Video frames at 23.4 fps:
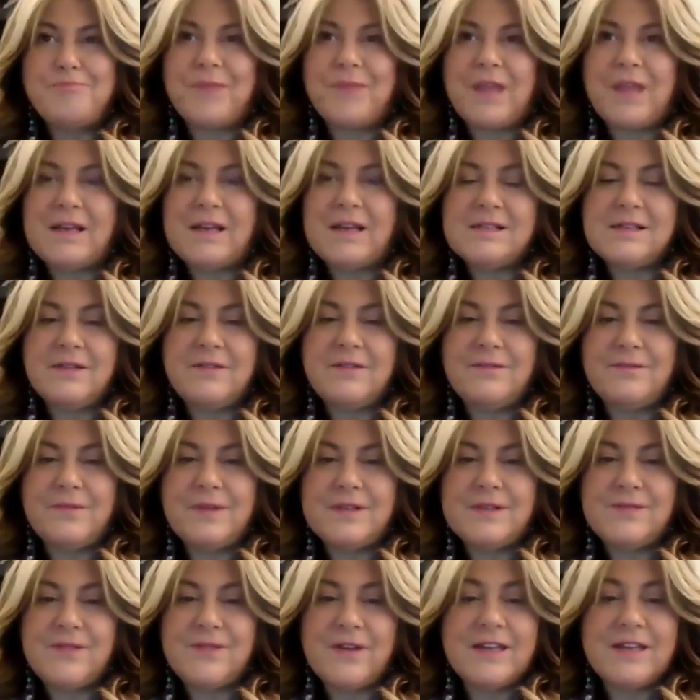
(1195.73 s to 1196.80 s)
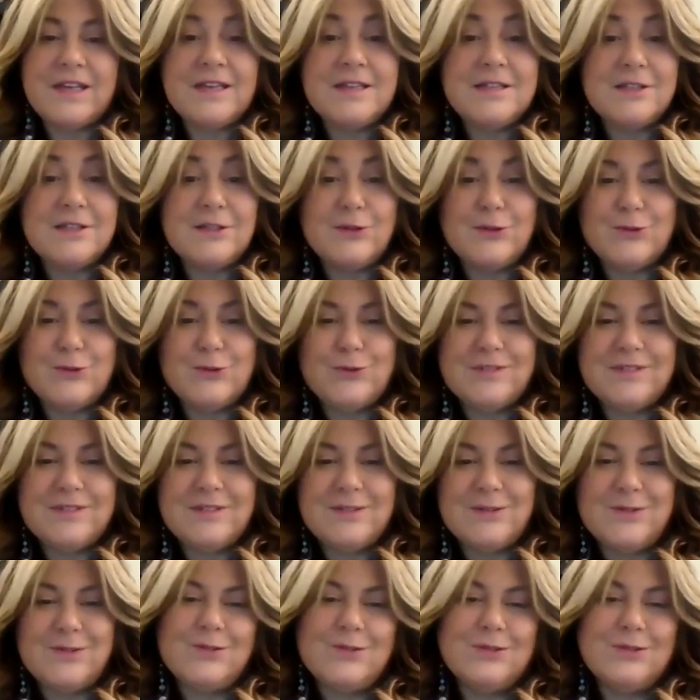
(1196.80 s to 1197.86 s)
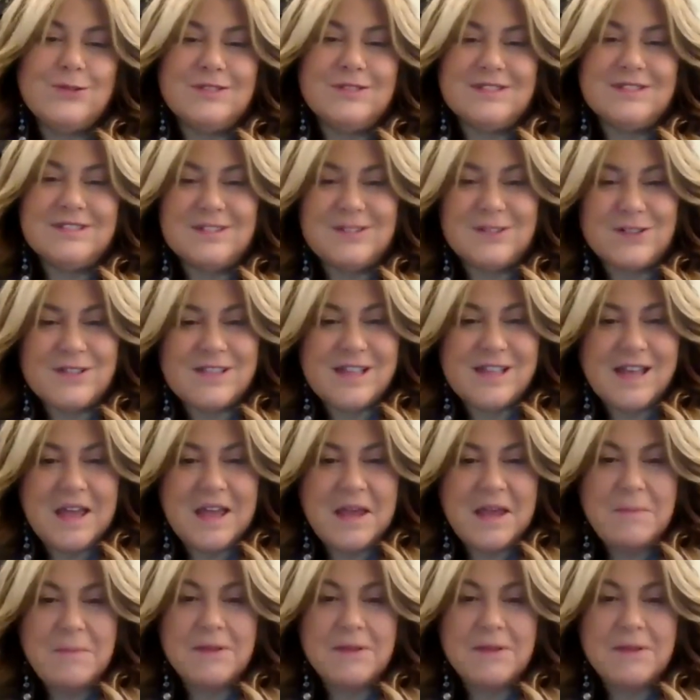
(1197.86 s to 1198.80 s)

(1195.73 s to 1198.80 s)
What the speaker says: is very easy to say,